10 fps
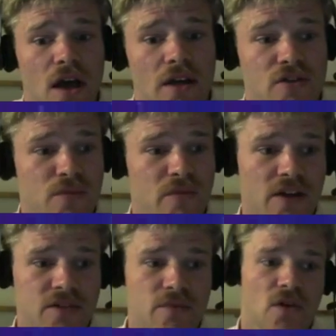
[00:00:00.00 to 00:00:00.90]
And just
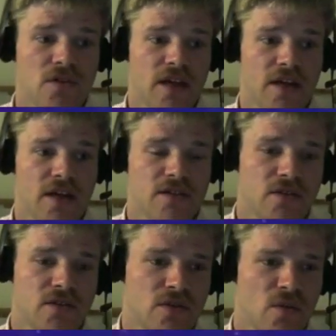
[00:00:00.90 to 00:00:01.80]
provide some context
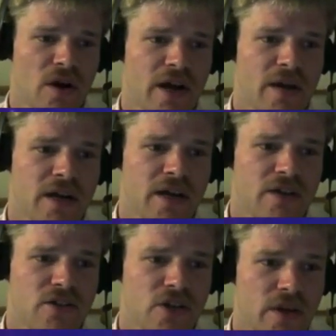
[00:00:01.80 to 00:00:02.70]
as to why I'm
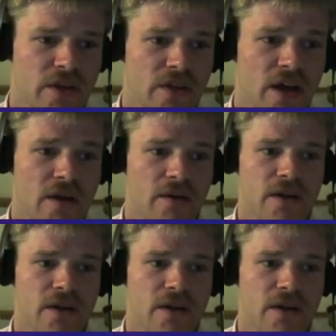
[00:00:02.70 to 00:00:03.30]
kind of showing you that